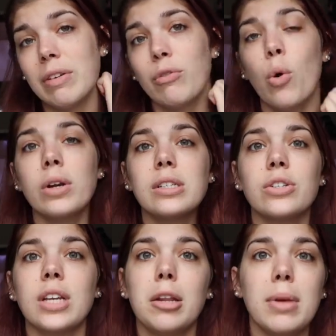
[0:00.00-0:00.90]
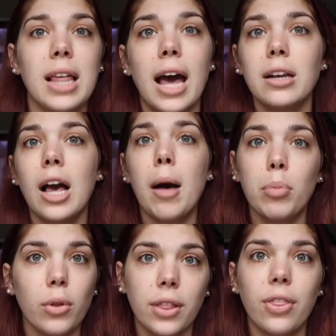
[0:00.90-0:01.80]
Of course, there's gonna be that
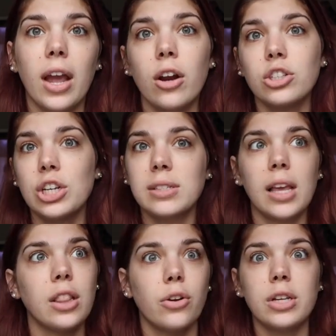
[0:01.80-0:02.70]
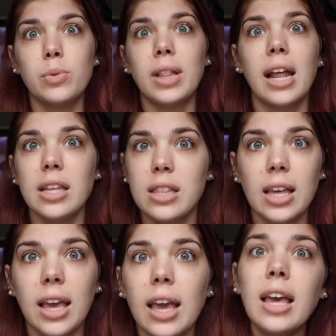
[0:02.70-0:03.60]
couple in there, just like there is with
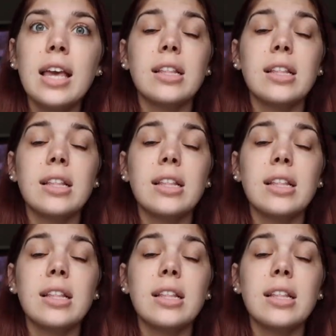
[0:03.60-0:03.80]
anything,